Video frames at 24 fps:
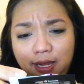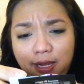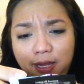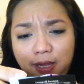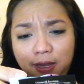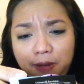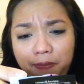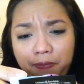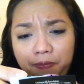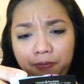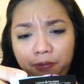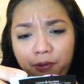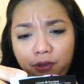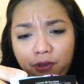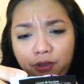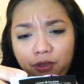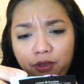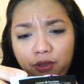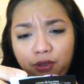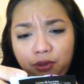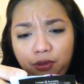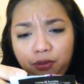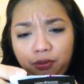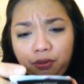lip
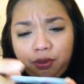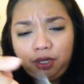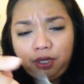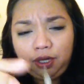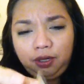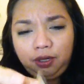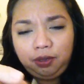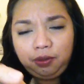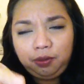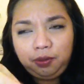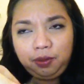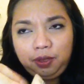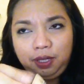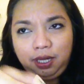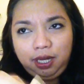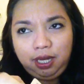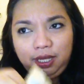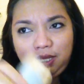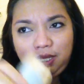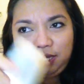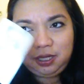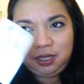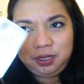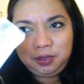contour.
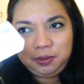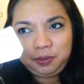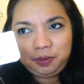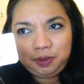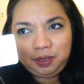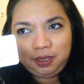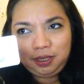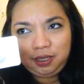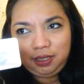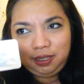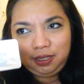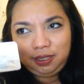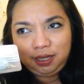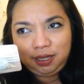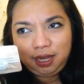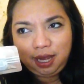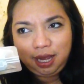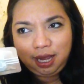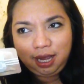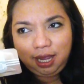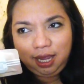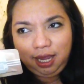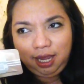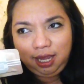Okay, this one.
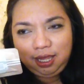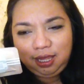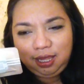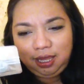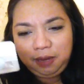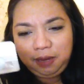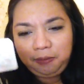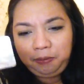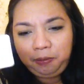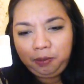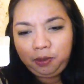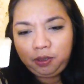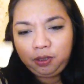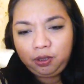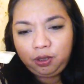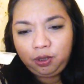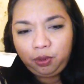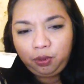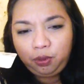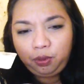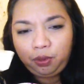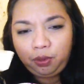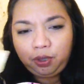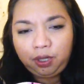Eye and lip
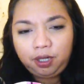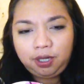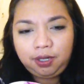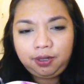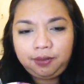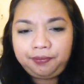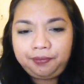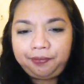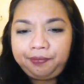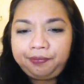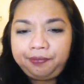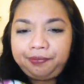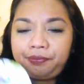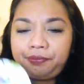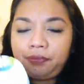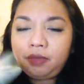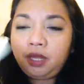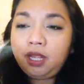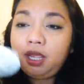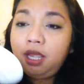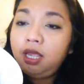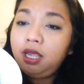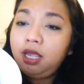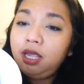contour.
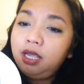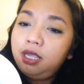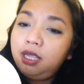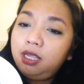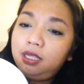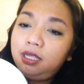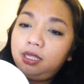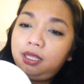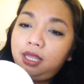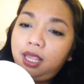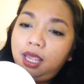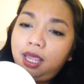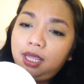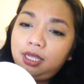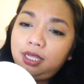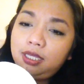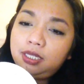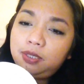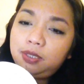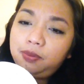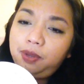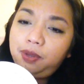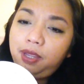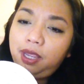
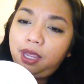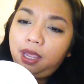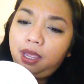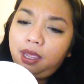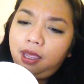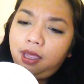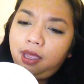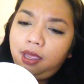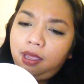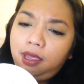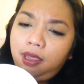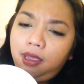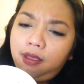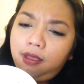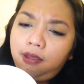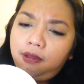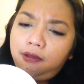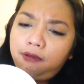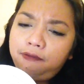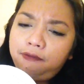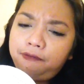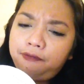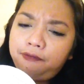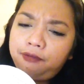Next, we
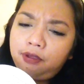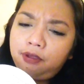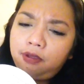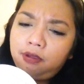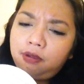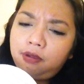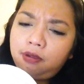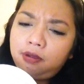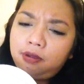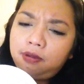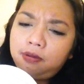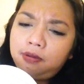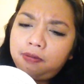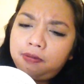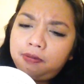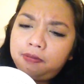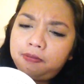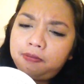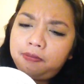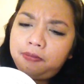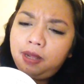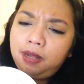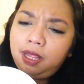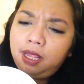have
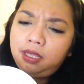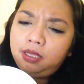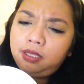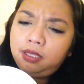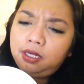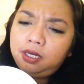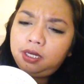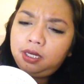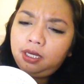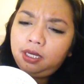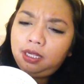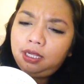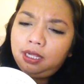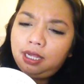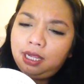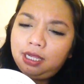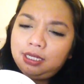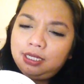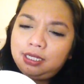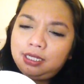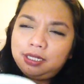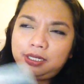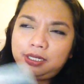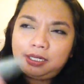blender
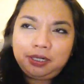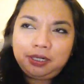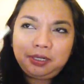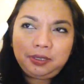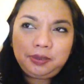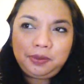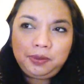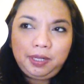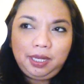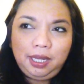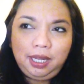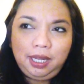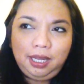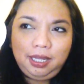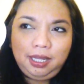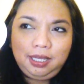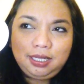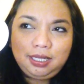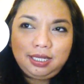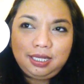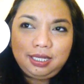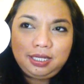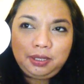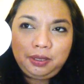cleanser. Okay,
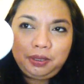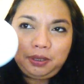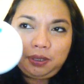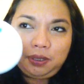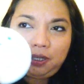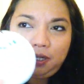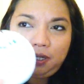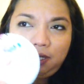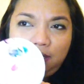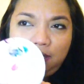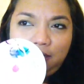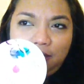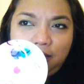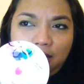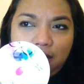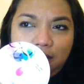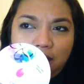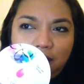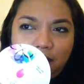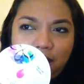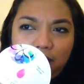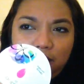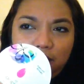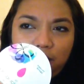this is good.
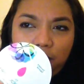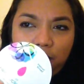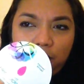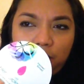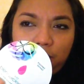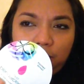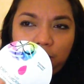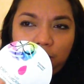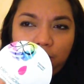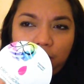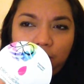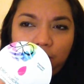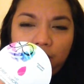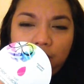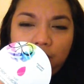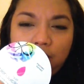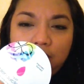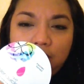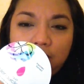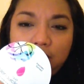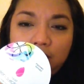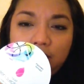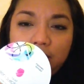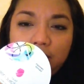Kailangan ko to
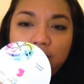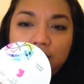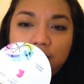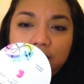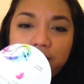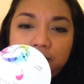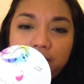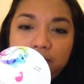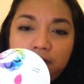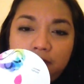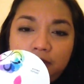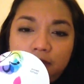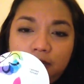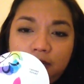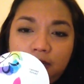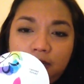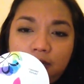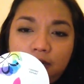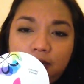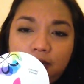sa mga